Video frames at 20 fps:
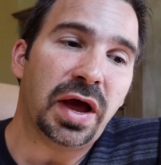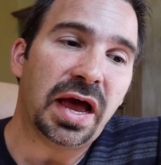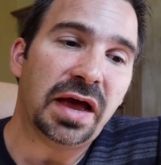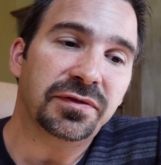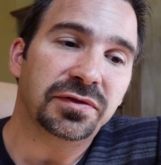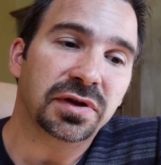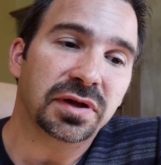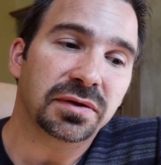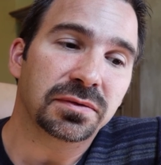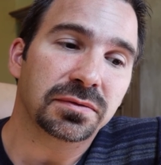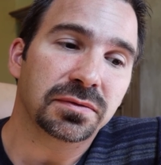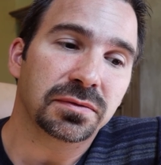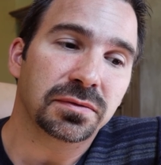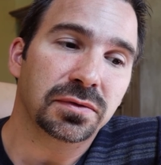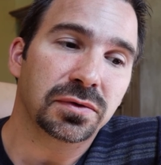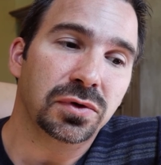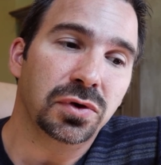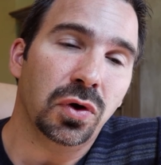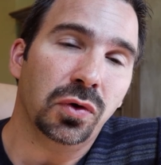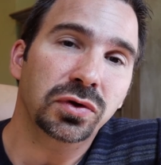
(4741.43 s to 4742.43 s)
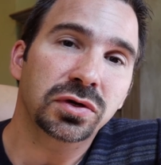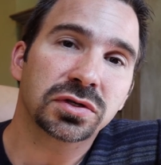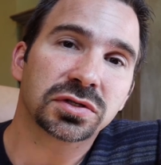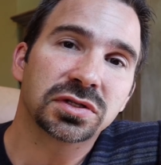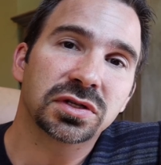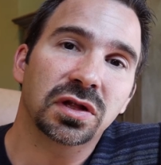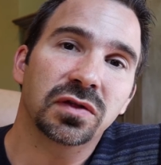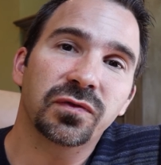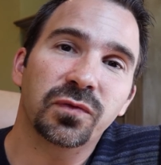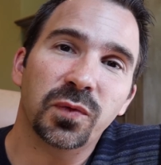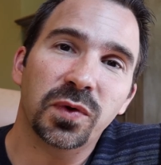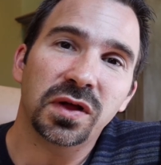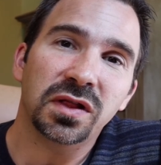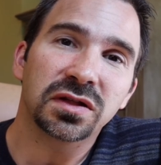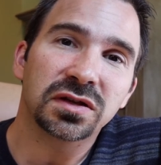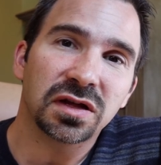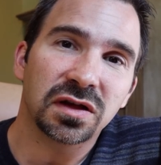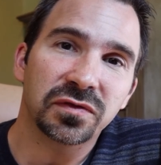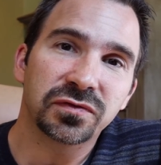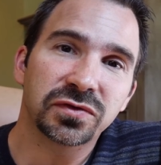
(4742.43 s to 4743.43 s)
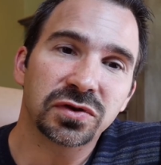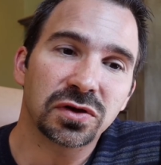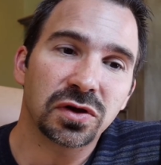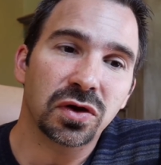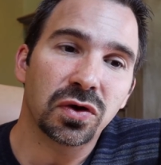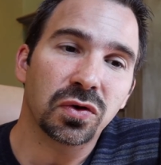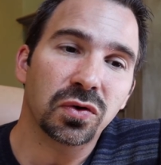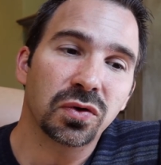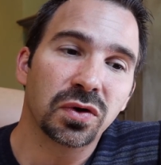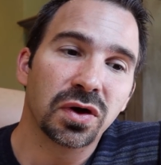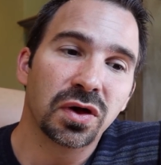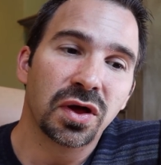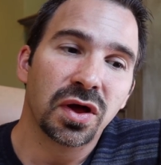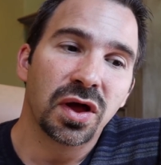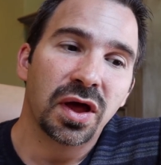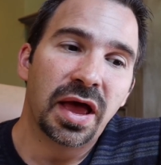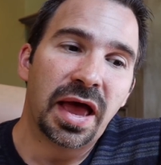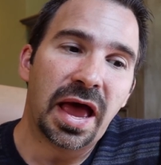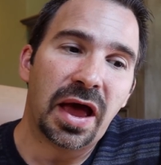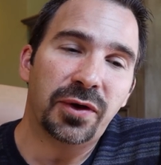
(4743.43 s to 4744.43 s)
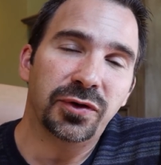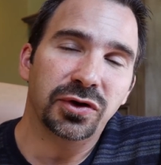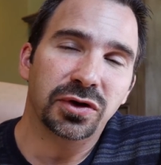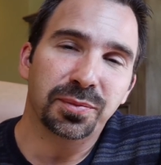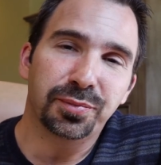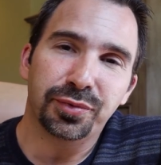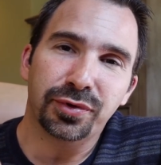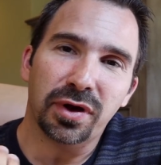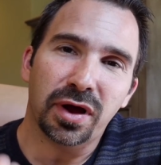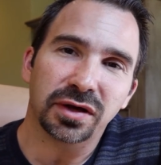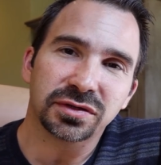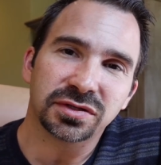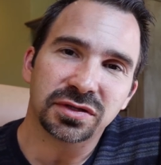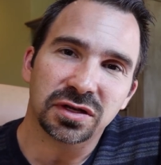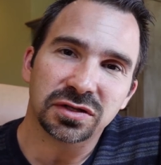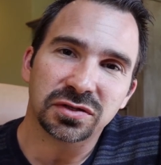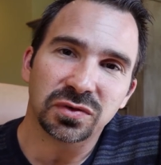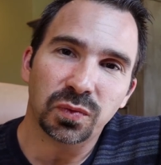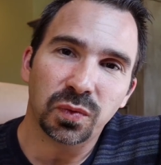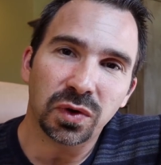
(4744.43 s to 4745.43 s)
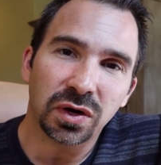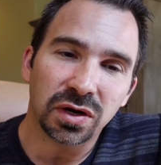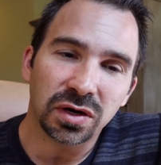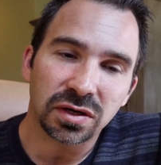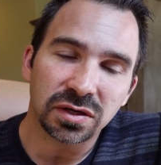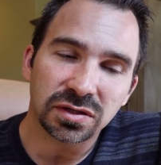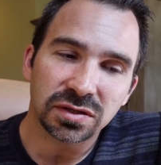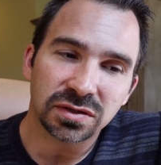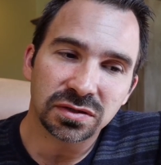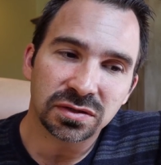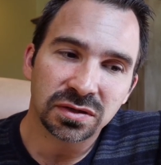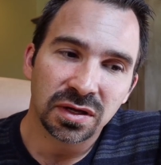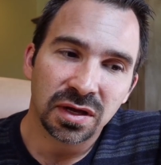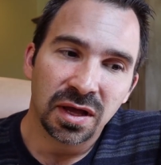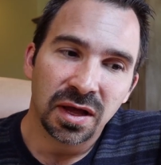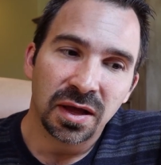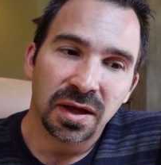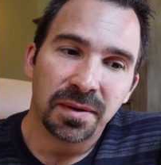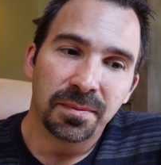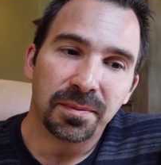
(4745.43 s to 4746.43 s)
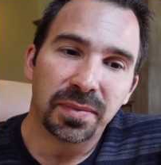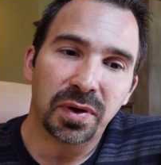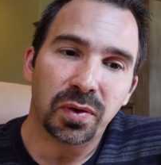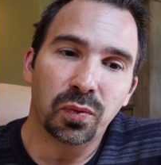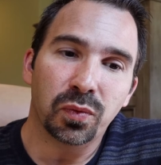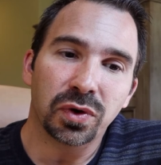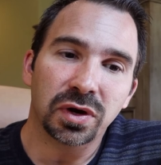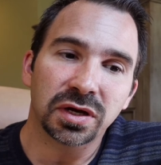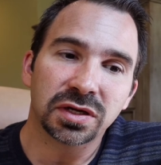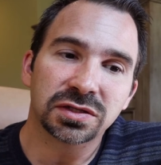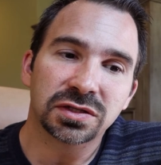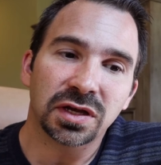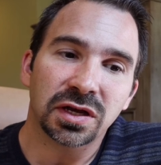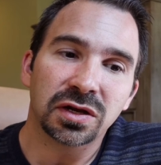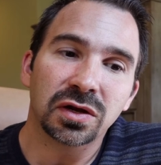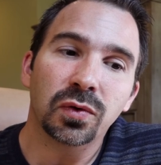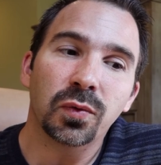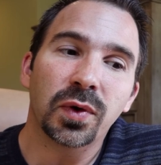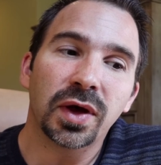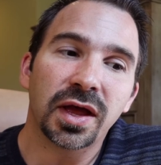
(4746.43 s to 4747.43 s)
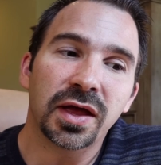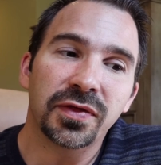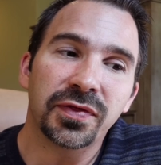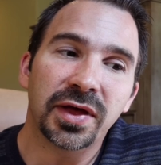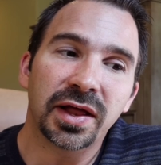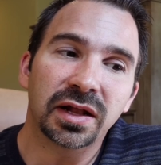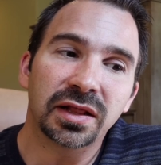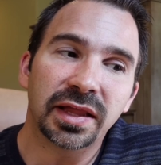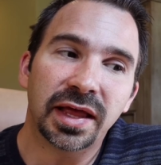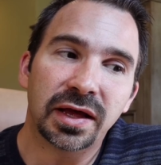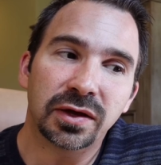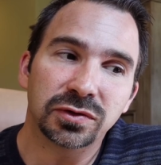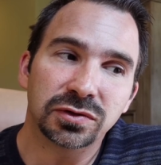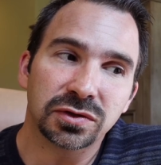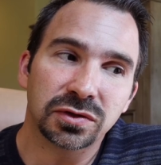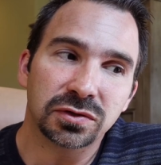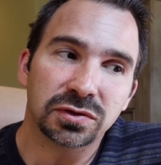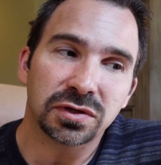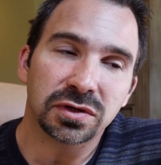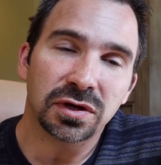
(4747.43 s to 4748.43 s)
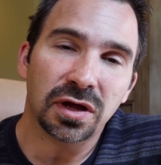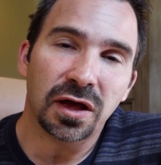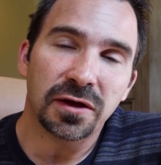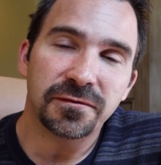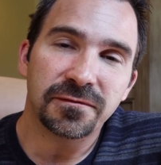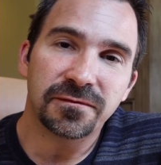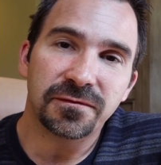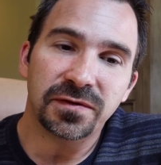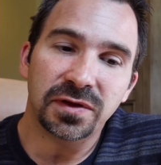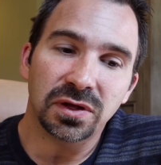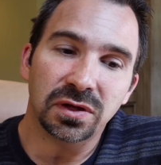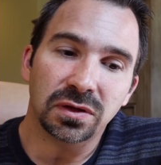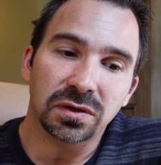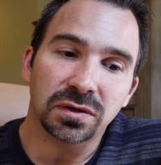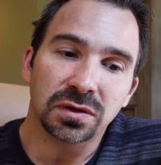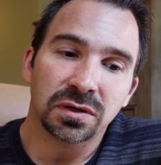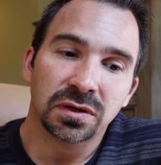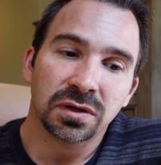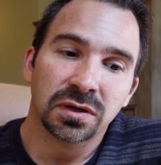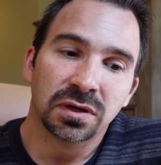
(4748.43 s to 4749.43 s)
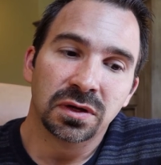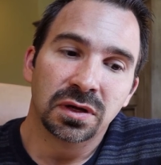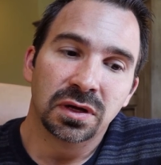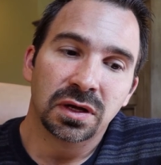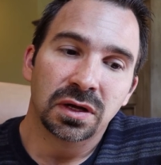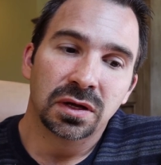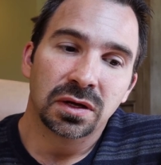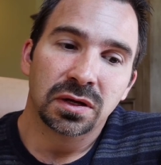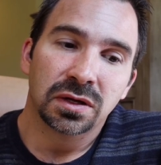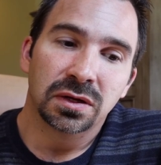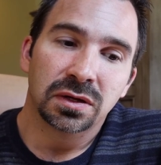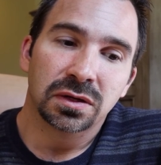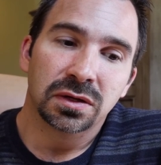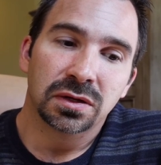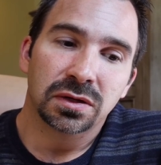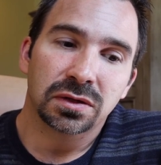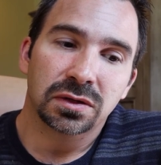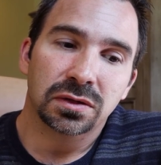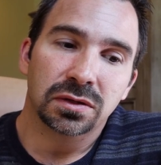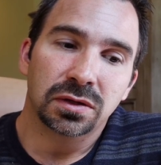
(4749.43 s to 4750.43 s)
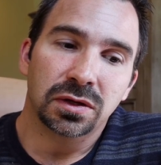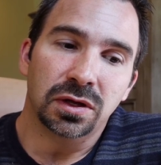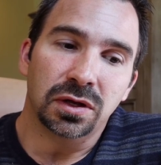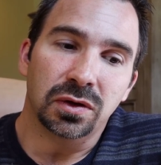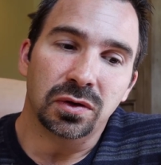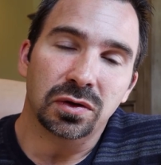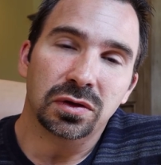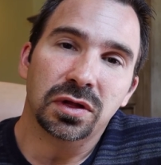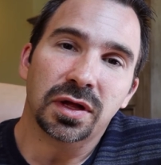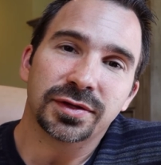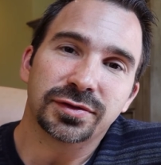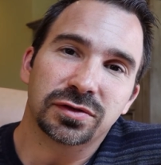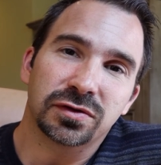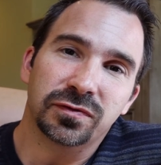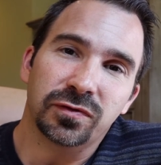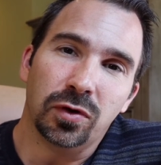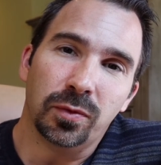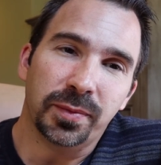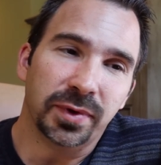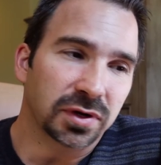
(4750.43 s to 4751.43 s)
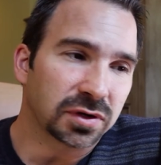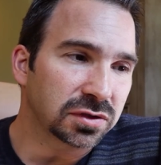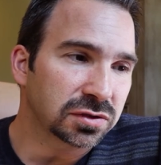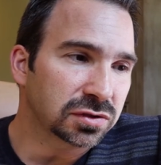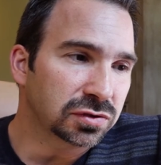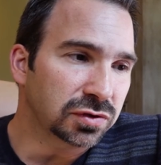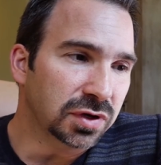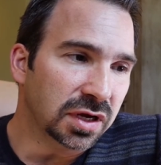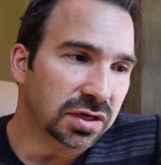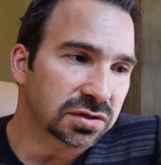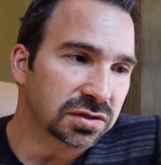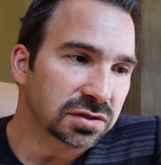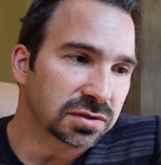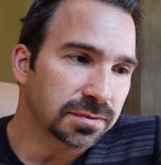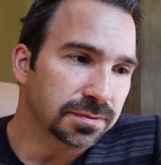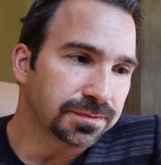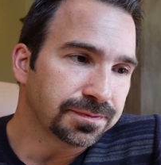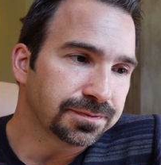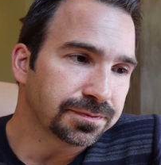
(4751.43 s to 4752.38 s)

have to know yourself well enough to know how your process works, but works in a way that allows you to not feel you know claustrophobic or stressed.